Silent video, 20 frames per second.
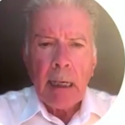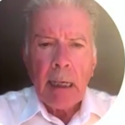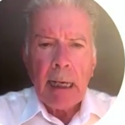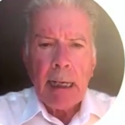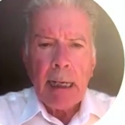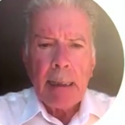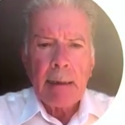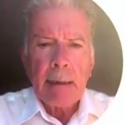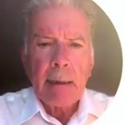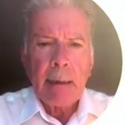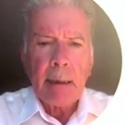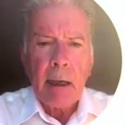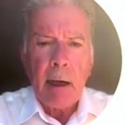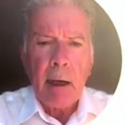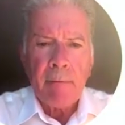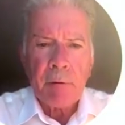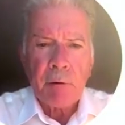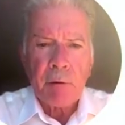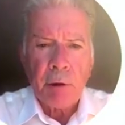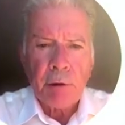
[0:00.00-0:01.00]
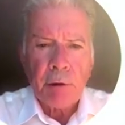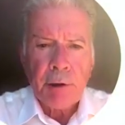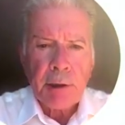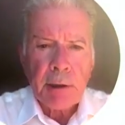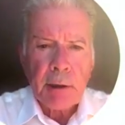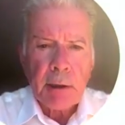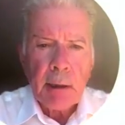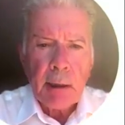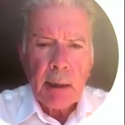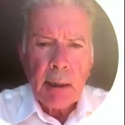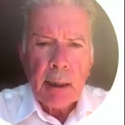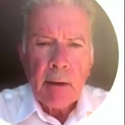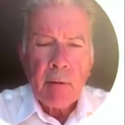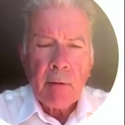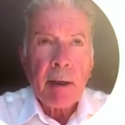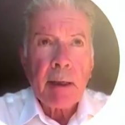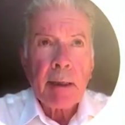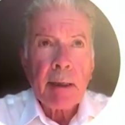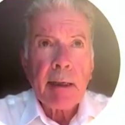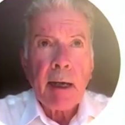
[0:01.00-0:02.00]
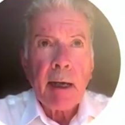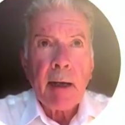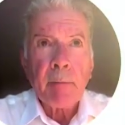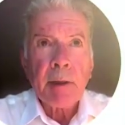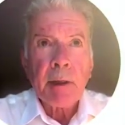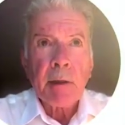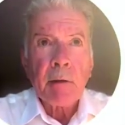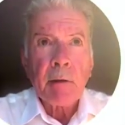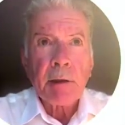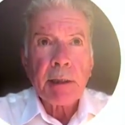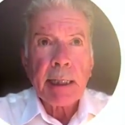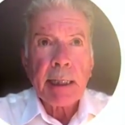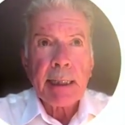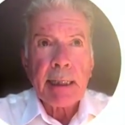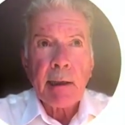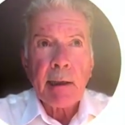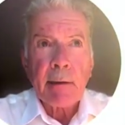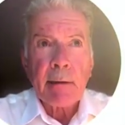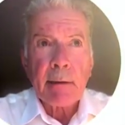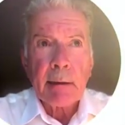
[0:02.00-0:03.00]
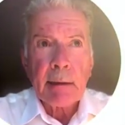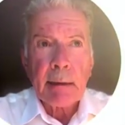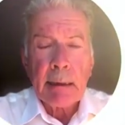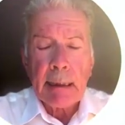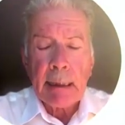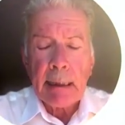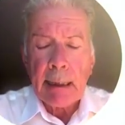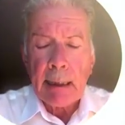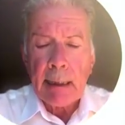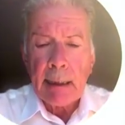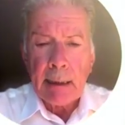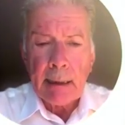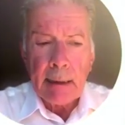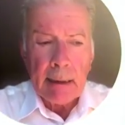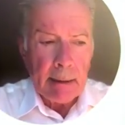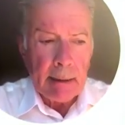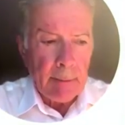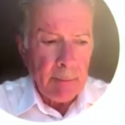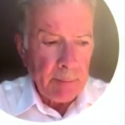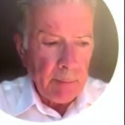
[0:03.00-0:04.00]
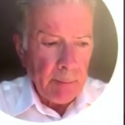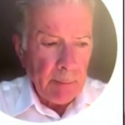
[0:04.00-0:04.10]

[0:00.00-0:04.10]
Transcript: And of course, when the embryos are not